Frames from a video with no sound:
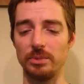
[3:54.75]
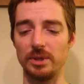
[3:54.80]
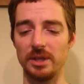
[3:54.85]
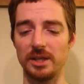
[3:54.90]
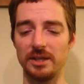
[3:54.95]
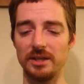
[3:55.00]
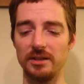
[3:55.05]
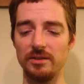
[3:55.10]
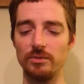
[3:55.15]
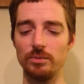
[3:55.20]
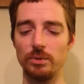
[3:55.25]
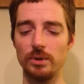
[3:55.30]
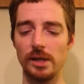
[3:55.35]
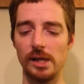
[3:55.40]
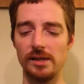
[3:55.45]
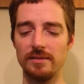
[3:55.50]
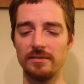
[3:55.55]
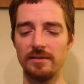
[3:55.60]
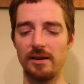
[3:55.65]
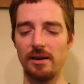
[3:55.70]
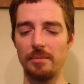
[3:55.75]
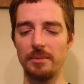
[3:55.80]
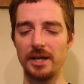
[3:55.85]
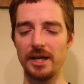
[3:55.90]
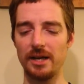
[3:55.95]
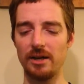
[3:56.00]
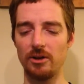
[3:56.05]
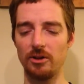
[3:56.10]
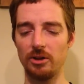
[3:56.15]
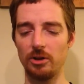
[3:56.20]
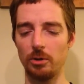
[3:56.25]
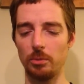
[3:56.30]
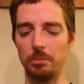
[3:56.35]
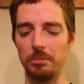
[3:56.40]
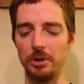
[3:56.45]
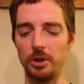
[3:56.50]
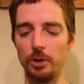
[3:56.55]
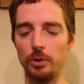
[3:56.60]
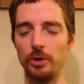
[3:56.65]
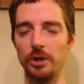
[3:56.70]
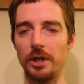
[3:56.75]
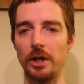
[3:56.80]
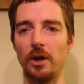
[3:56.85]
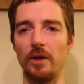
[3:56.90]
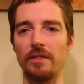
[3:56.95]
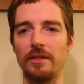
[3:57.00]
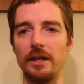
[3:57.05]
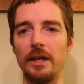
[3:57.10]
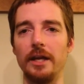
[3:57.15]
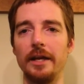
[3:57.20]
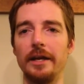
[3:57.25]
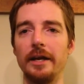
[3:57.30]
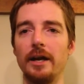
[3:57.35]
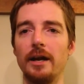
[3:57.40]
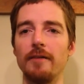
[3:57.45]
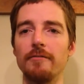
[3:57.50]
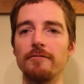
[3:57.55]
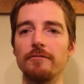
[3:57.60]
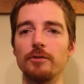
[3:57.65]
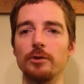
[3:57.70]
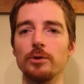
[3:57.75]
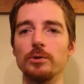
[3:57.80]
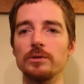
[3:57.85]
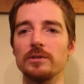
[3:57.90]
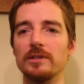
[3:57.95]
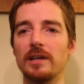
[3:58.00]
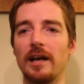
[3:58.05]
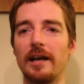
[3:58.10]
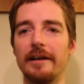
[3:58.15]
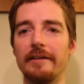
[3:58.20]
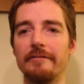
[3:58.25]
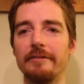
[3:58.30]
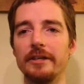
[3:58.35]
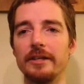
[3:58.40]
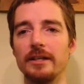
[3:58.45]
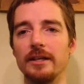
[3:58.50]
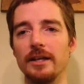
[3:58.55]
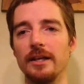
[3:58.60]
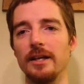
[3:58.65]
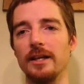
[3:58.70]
But in this one, it's coming out a little muted on the fruit side of it.